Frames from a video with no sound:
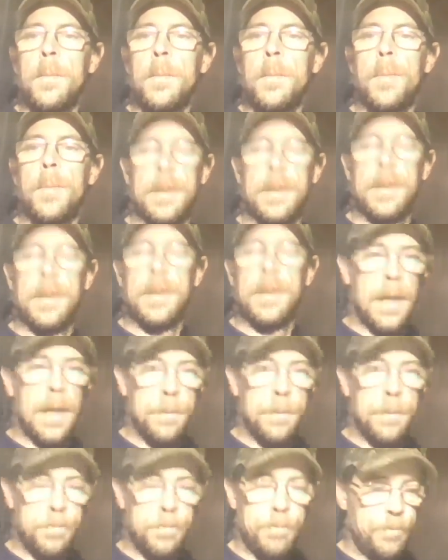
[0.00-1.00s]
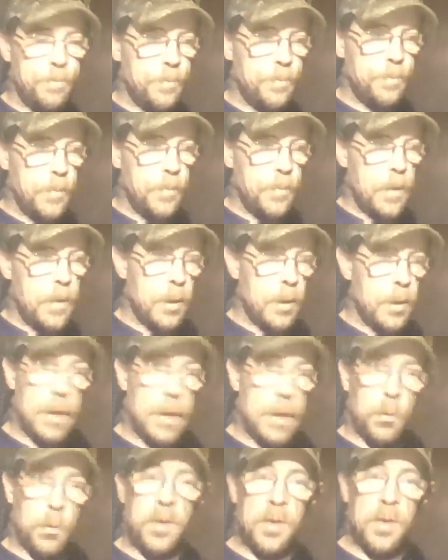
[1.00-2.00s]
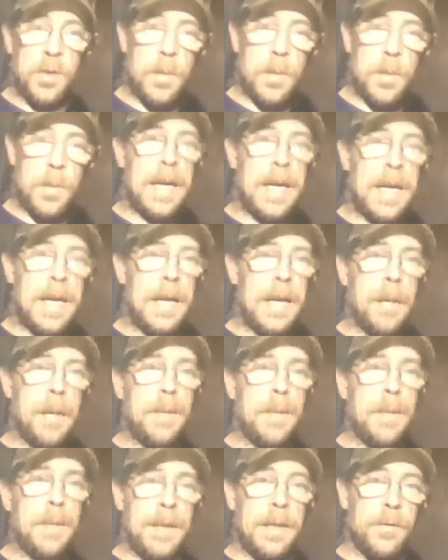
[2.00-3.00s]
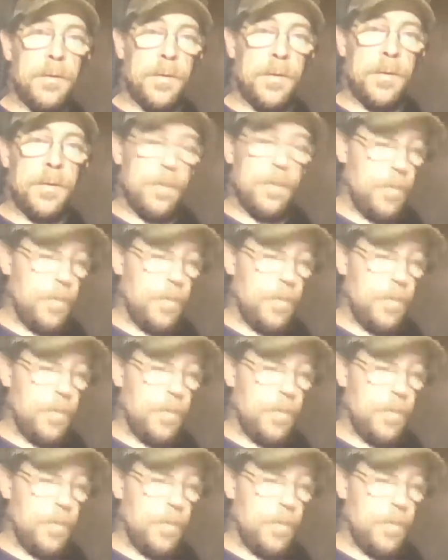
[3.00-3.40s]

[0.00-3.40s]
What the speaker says: But and the reason I bring that up is,